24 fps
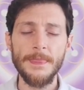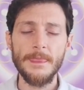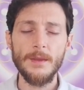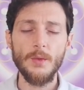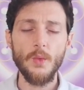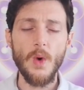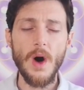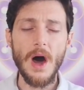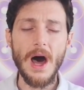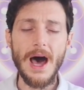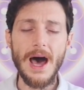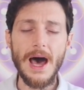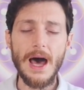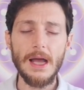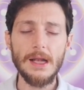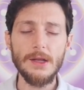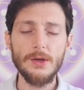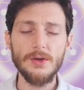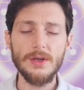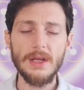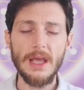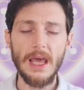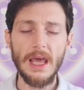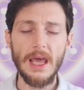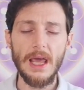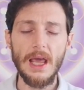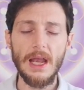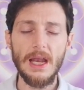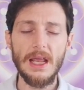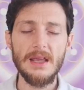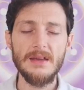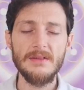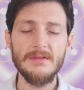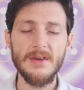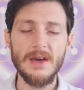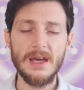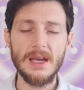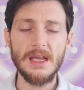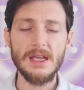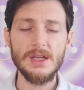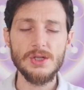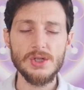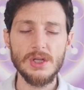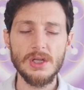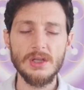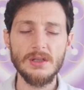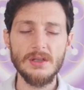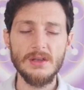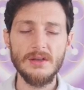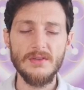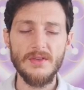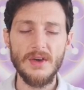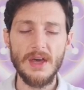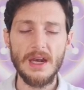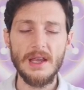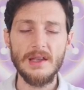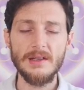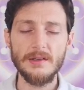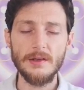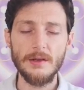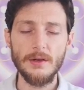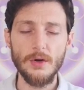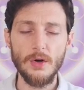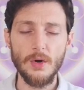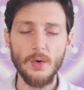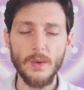while you're inhaling, very gentle, very slow.